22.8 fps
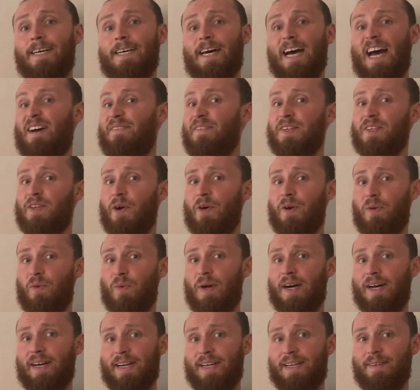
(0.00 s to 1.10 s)
haven't gone
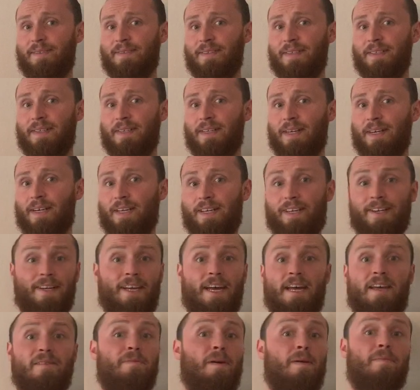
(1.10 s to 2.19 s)
away. Your
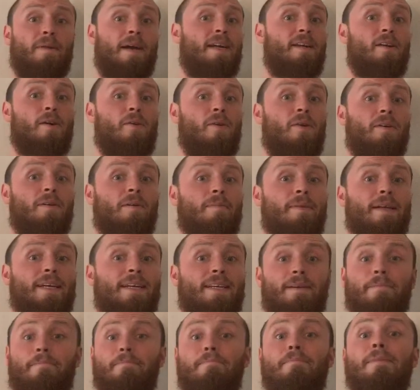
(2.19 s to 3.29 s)
neighbour may no longer be
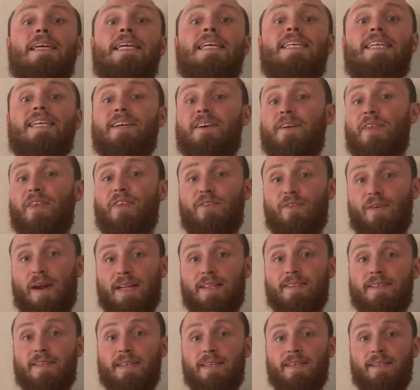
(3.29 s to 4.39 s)
an immediate
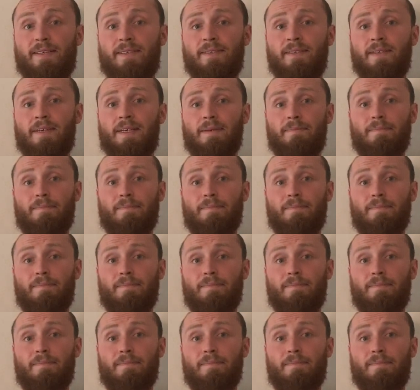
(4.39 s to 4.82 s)
threat to you,